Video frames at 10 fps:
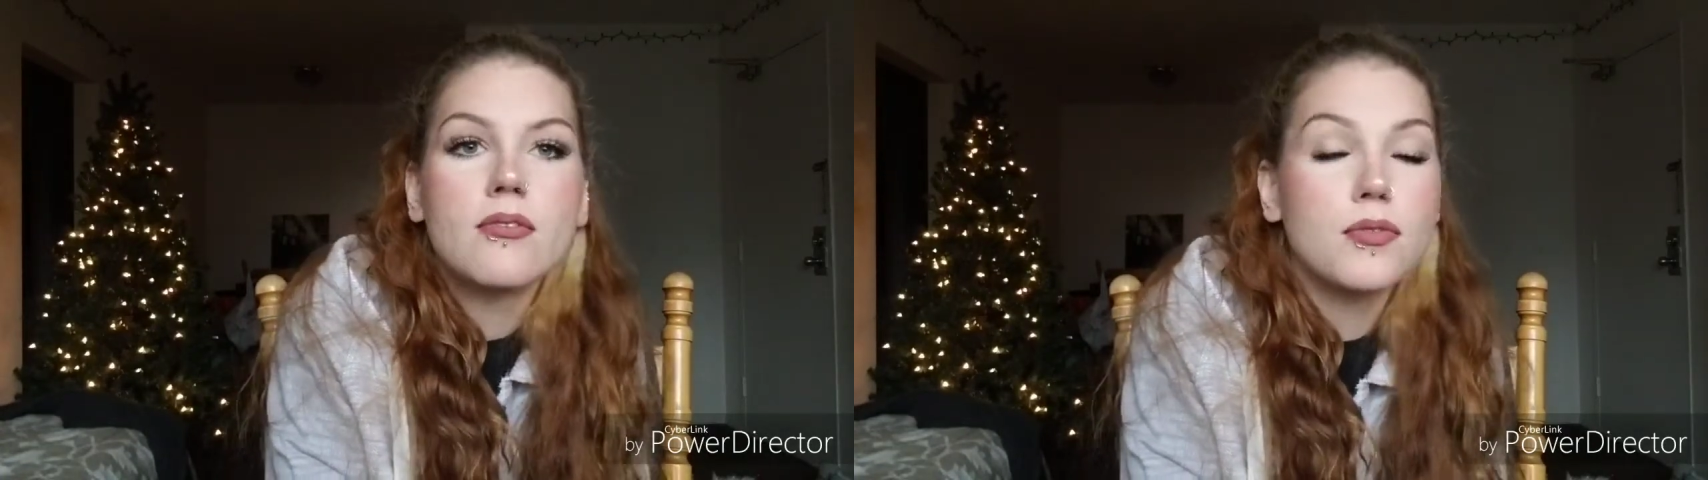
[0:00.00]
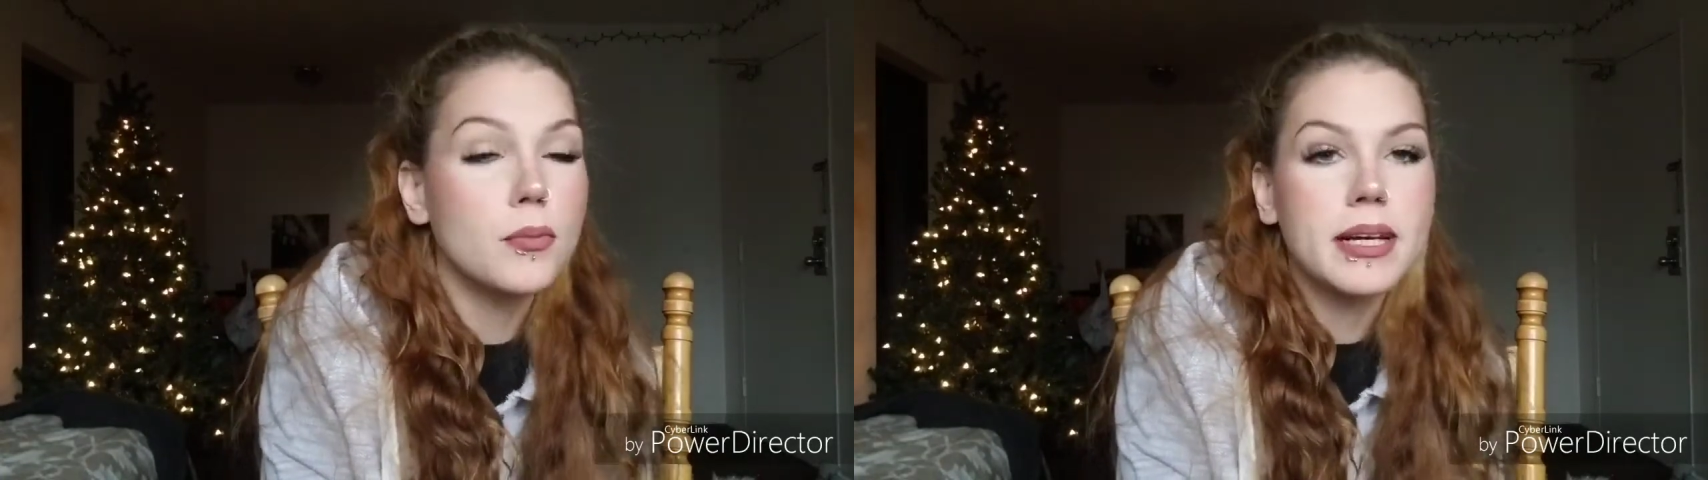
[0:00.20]

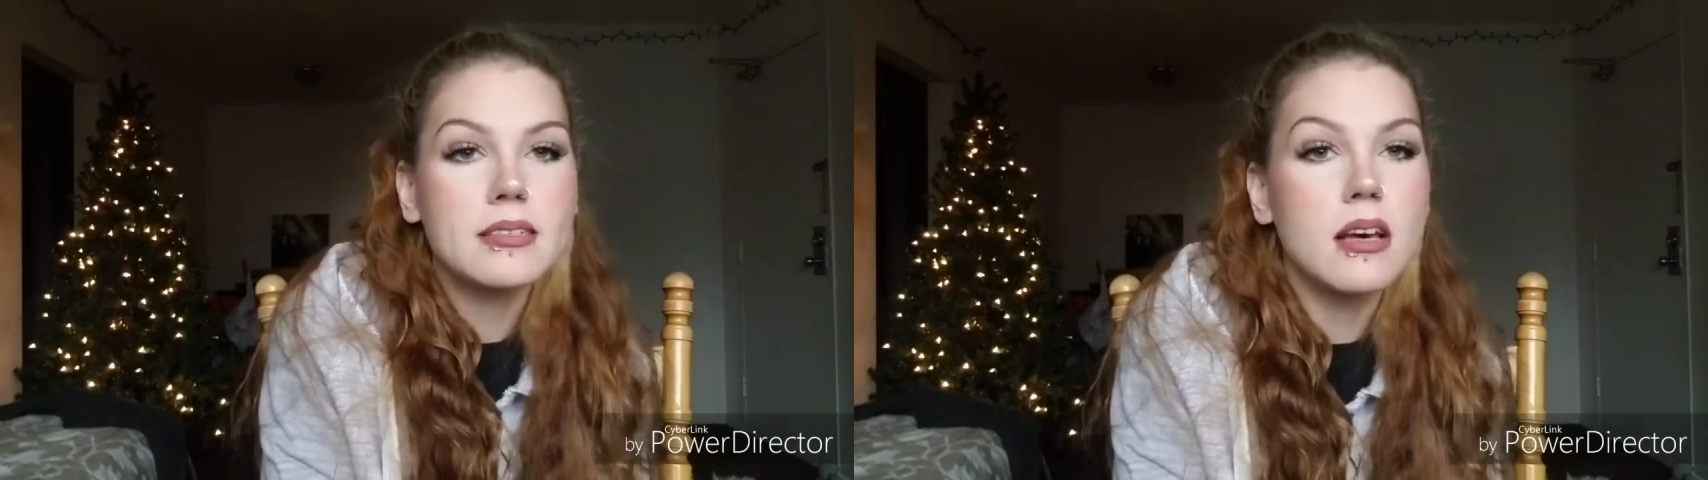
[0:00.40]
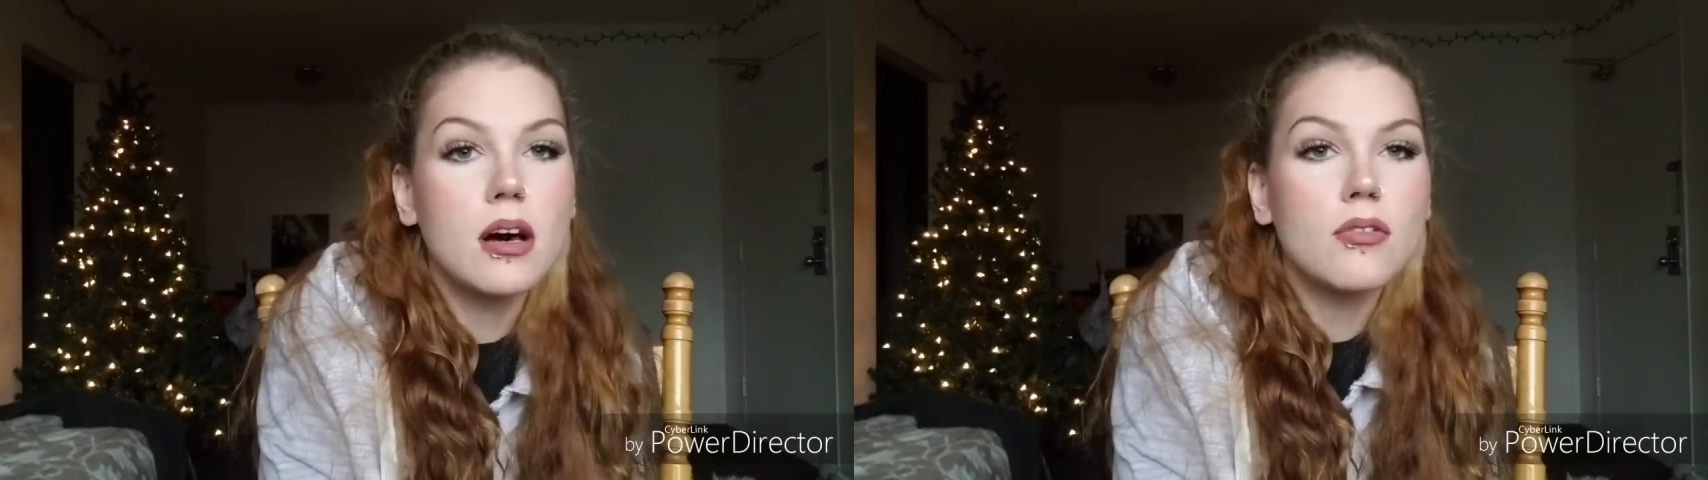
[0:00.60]
for
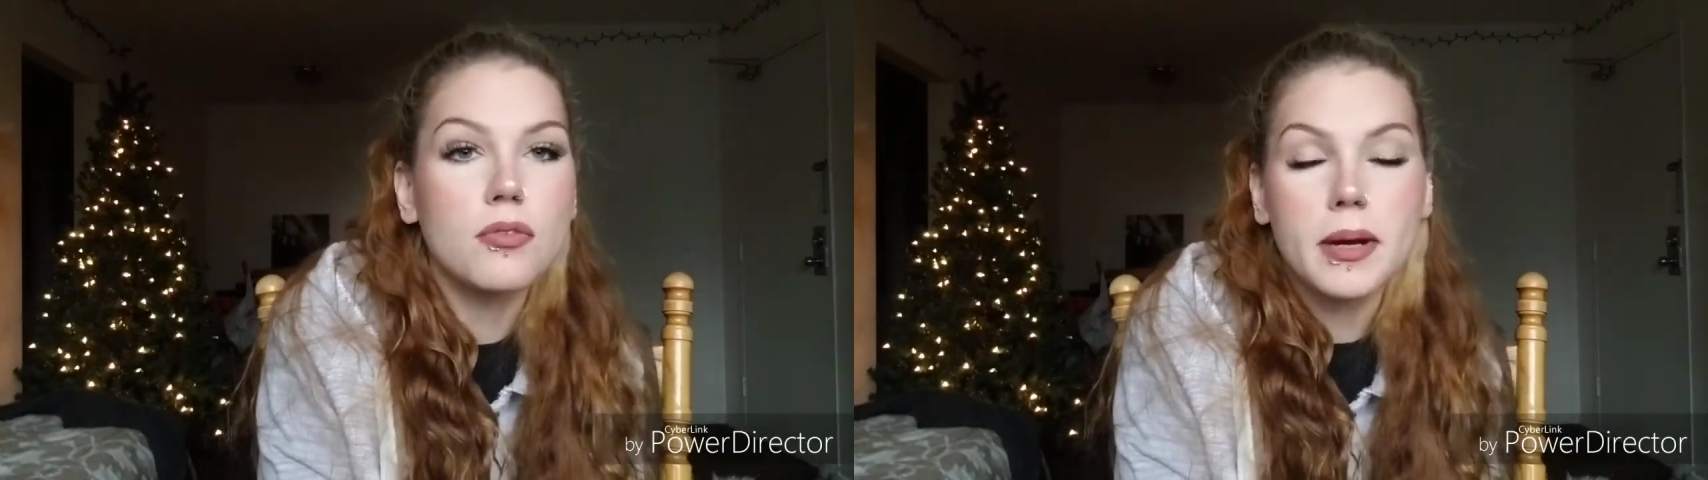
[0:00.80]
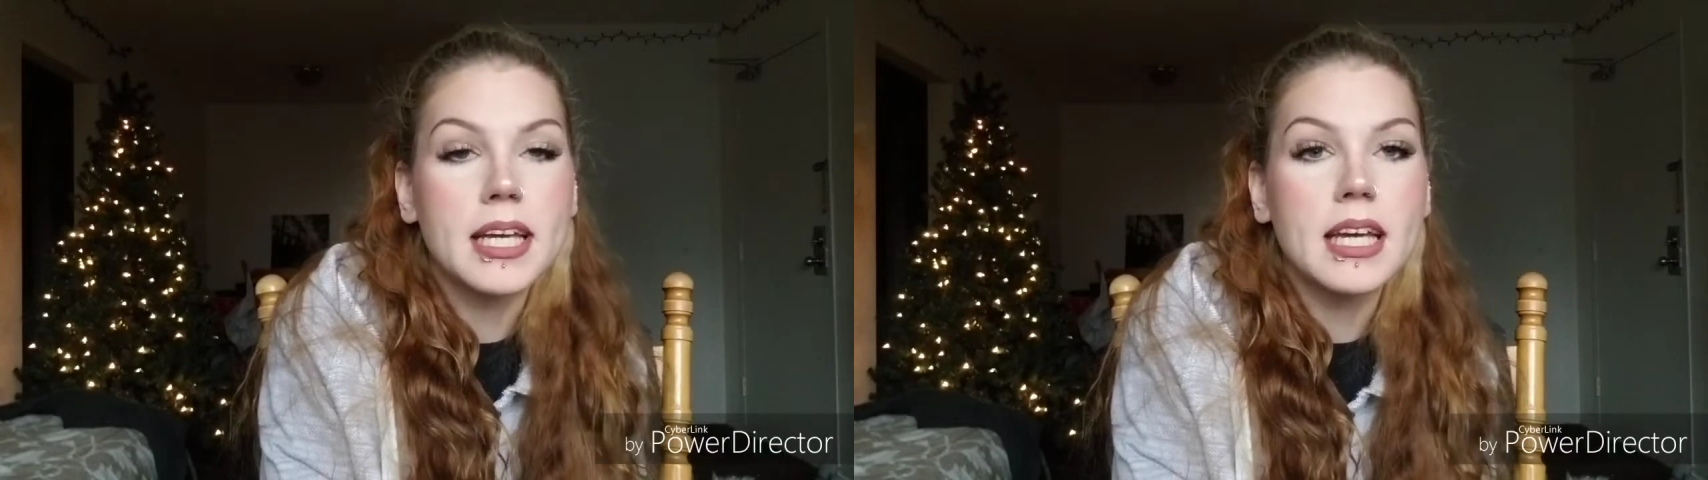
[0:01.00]
myself, for
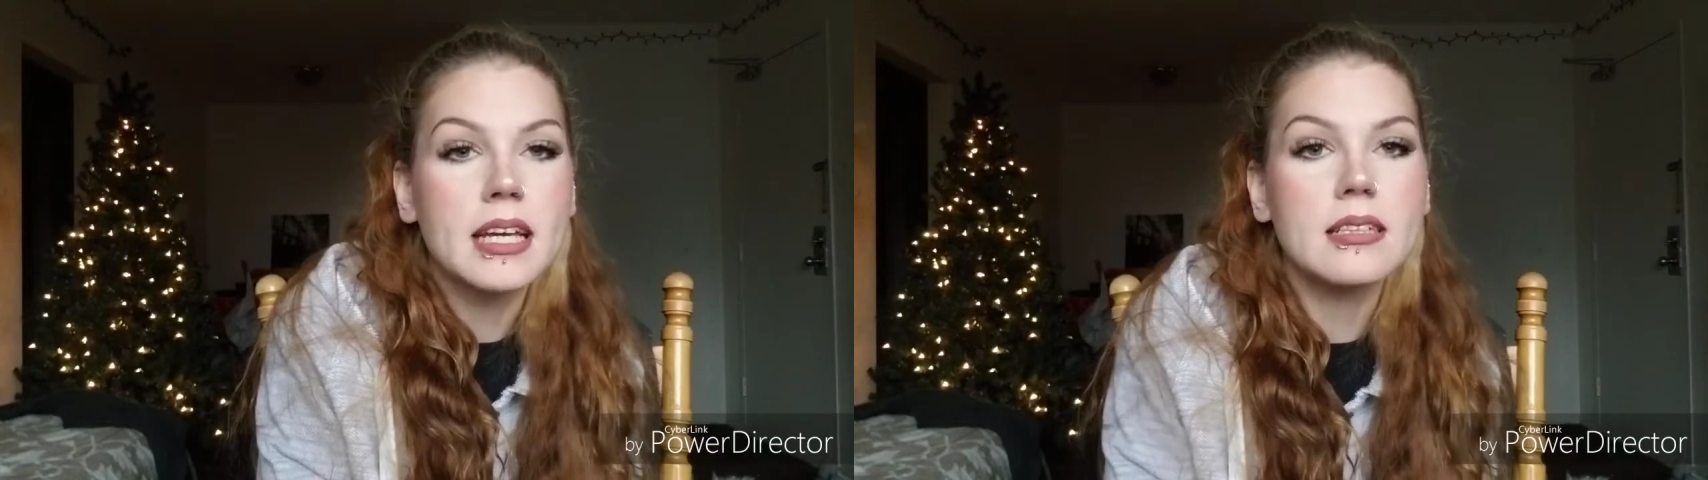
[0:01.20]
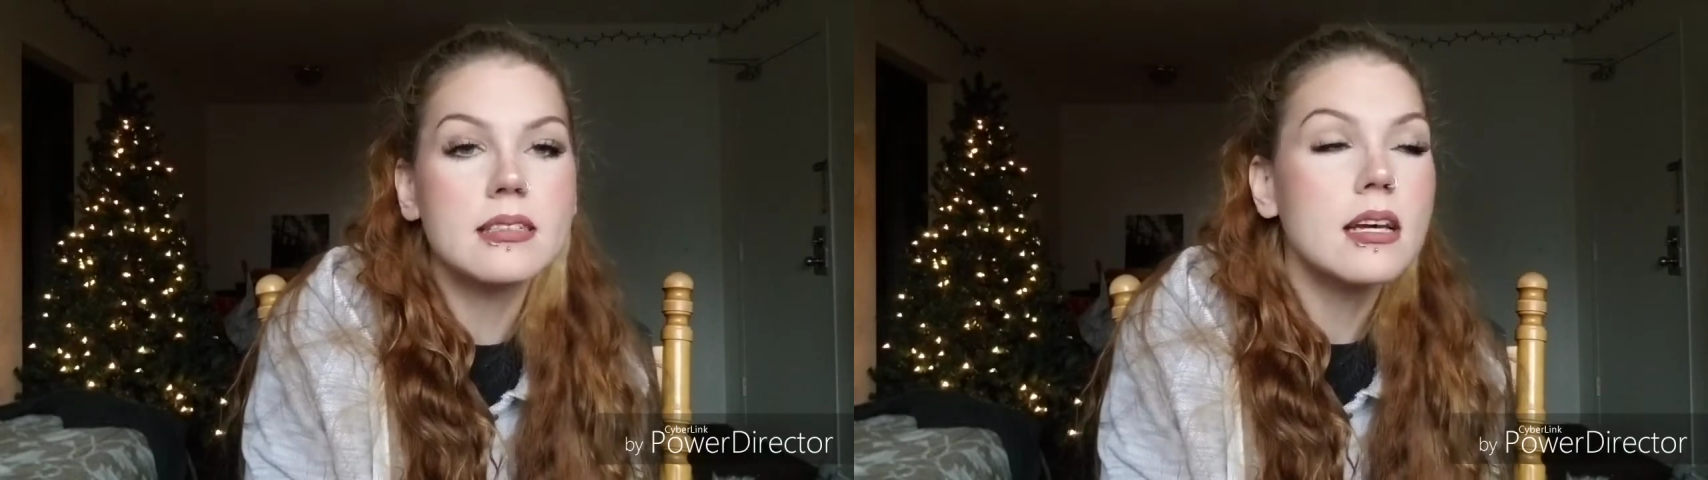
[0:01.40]
my
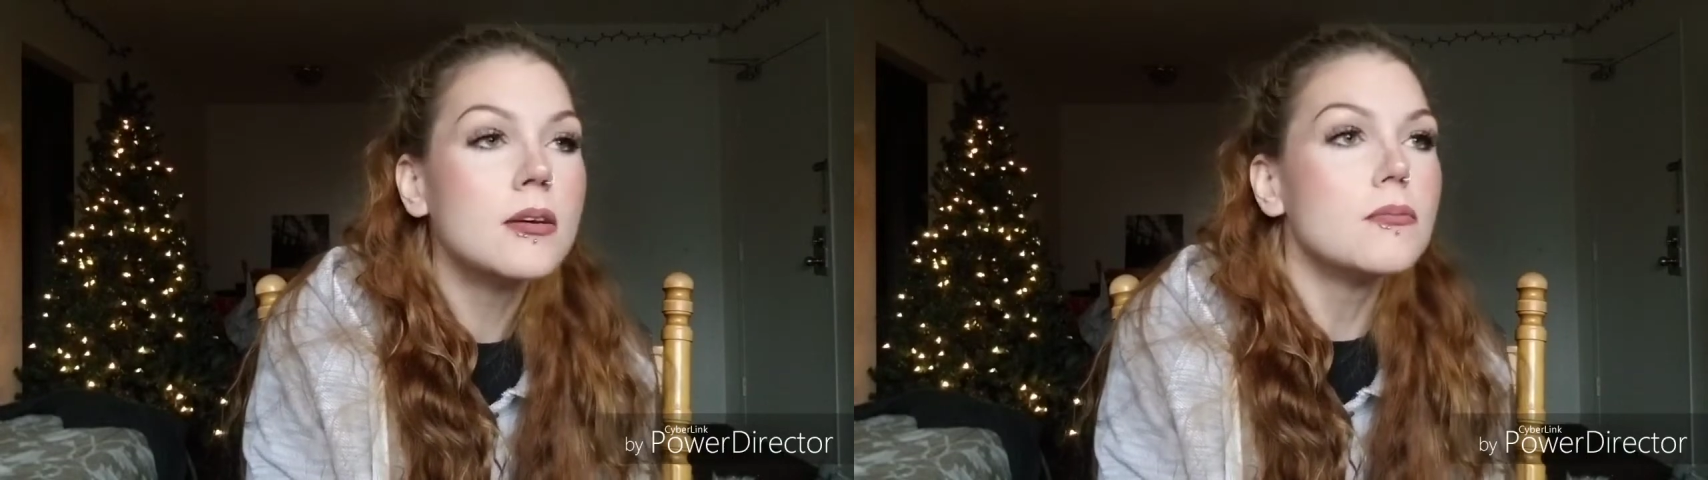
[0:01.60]
kids,